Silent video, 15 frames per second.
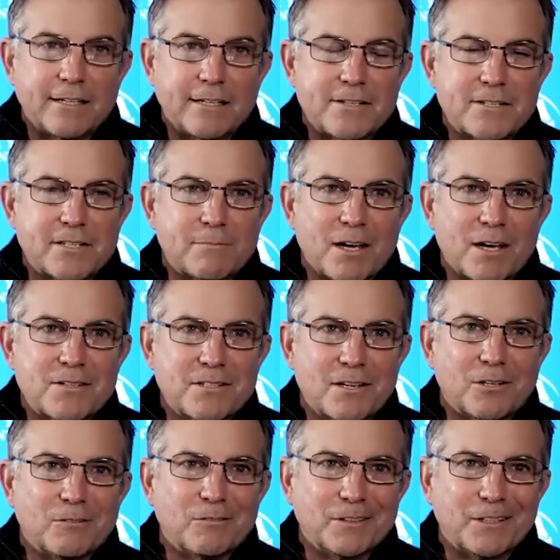to send my
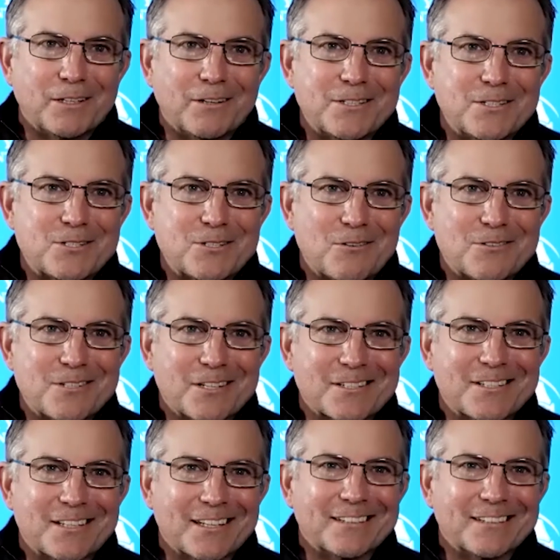son over there. He just turned 16.